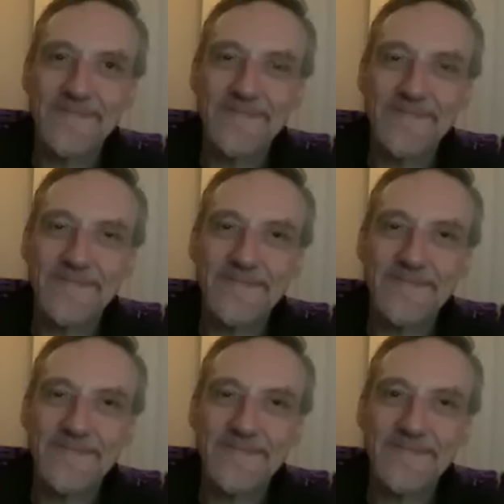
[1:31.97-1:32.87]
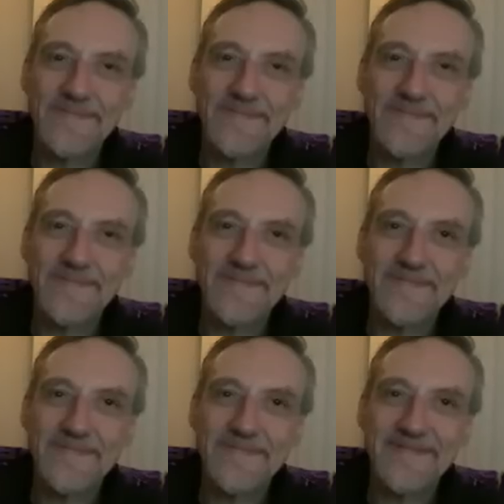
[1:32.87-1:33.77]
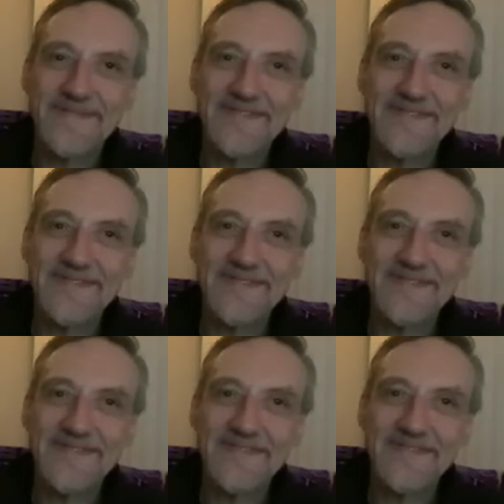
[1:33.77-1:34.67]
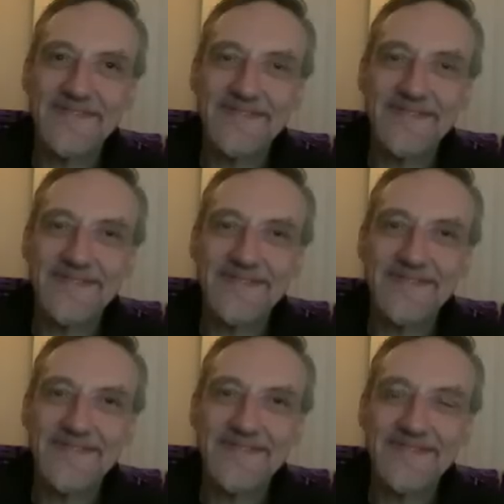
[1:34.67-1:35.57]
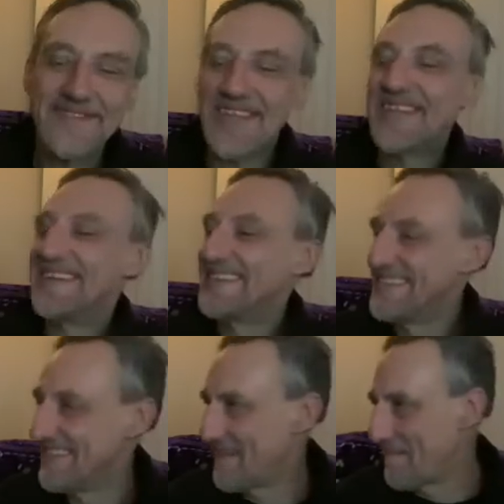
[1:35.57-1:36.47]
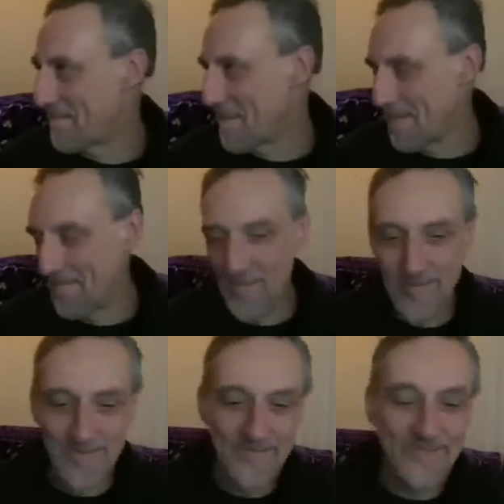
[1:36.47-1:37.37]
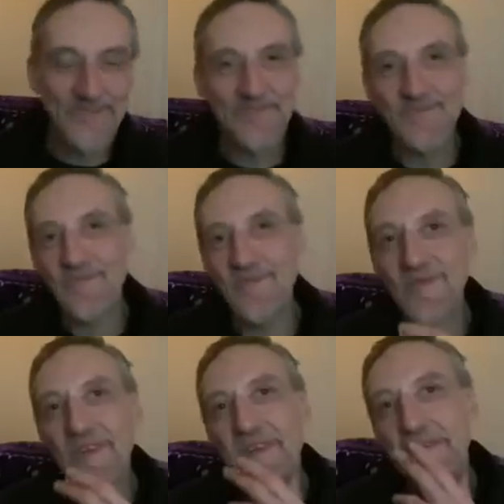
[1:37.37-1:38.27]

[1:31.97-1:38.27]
The person shown says nothing.